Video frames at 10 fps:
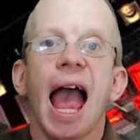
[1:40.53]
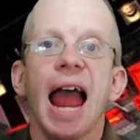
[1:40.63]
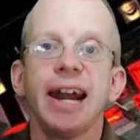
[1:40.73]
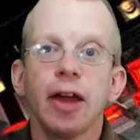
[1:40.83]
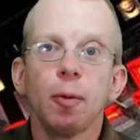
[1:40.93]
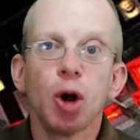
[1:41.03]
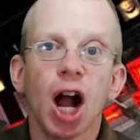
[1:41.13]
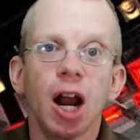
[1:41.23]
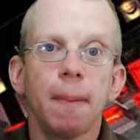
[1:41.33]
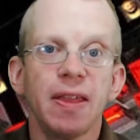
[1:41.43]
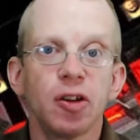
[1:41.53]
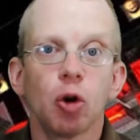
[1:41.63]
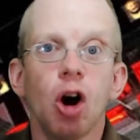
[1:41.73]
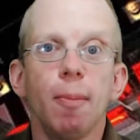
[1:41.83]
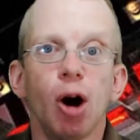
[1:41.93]
And now that we're caught up on the
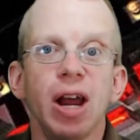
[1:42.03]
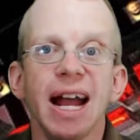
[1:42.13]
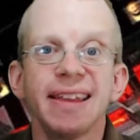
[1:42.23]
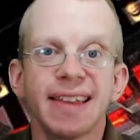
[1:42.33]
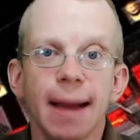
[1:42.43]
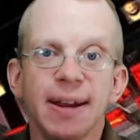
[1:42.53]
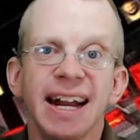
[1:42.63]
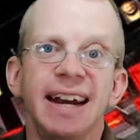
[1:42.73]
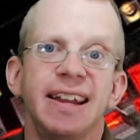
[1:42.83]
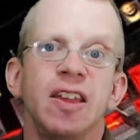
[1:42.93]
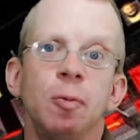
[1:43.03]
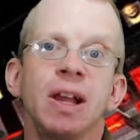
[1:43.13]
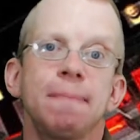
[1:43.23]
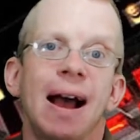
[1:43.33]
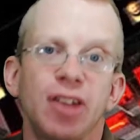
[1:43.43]
scoreboard, it's time to get into this
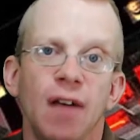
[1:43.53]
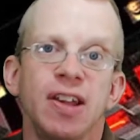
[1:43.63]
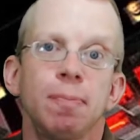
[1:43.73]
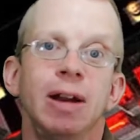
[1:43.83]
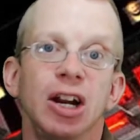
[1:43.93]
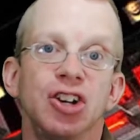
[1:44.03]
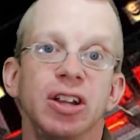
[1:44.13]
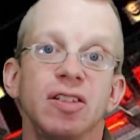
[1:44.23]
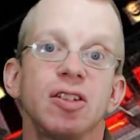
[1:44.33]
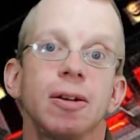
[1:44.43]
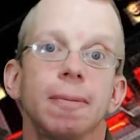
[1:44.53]
week's box office predictions.